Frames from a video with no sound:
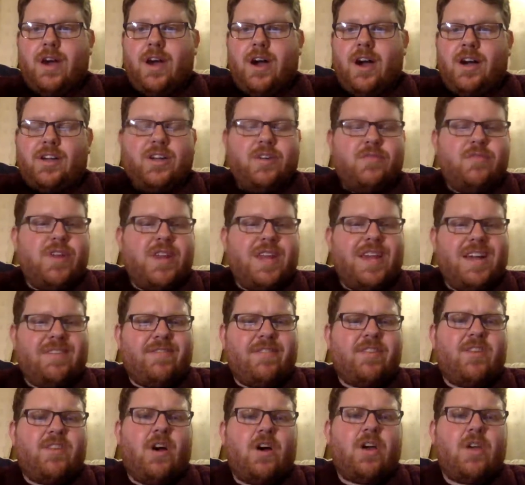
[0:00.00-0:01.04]
I don't really have
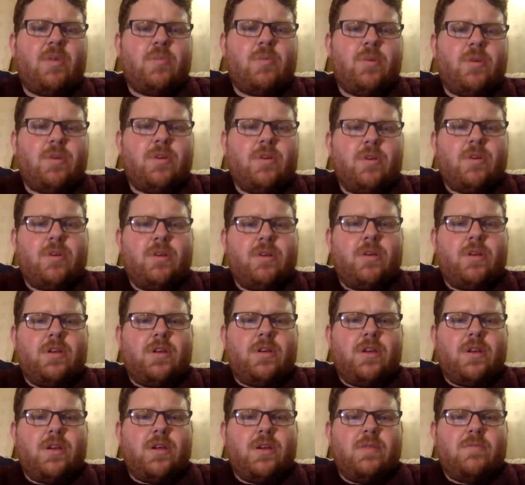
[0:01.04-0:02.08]
a type.
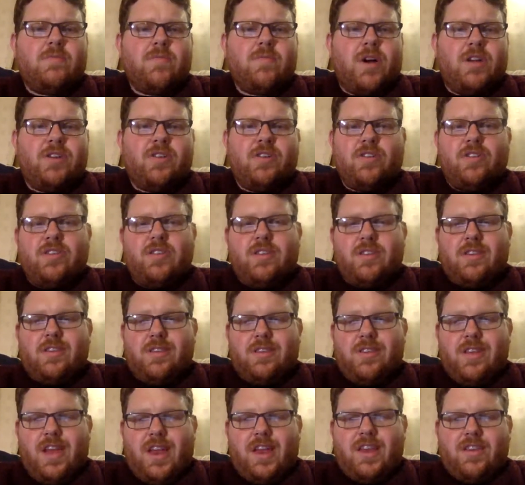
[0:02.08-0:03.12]
I just
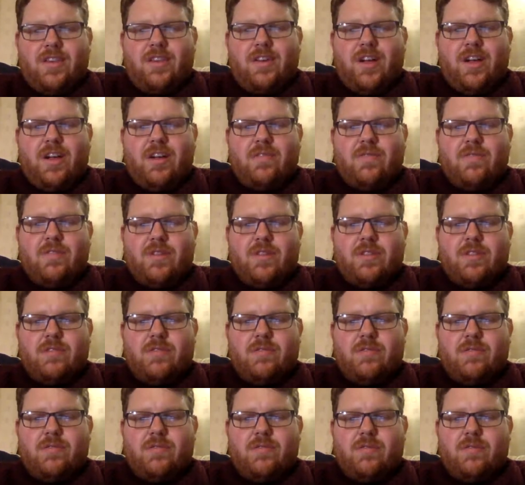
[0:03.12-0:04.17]
tend to go with
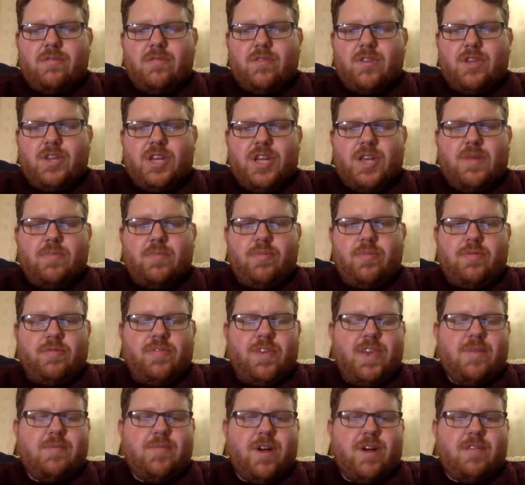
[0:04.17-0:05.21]
cheap
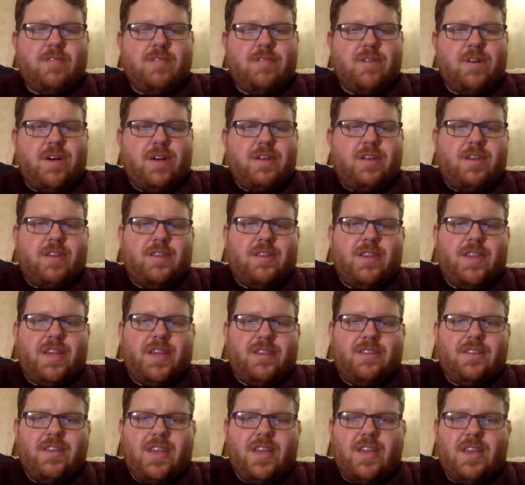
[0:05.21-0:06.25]
female varieties, and
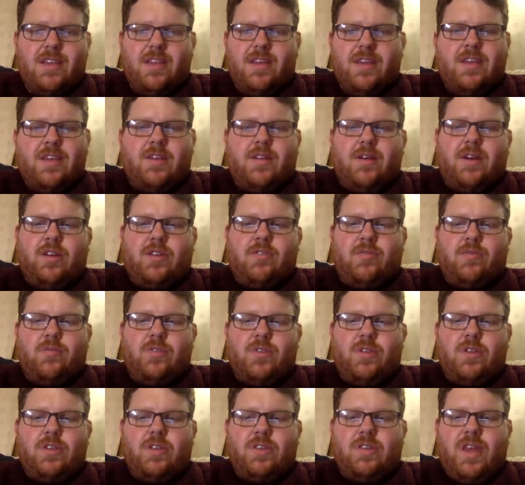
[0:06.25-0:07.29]
that's it. I just
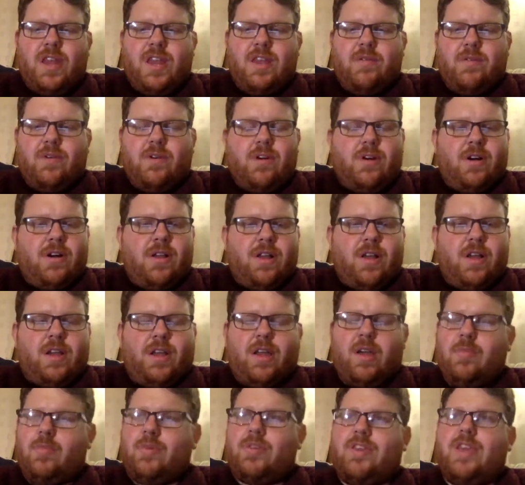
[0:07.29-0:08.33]
wondered, has anyone got like
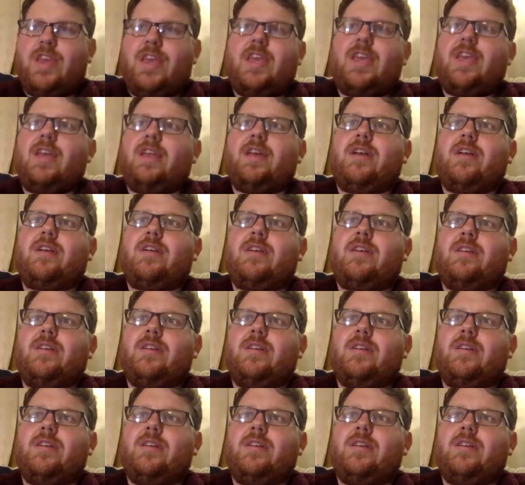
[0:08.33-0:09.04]
a particular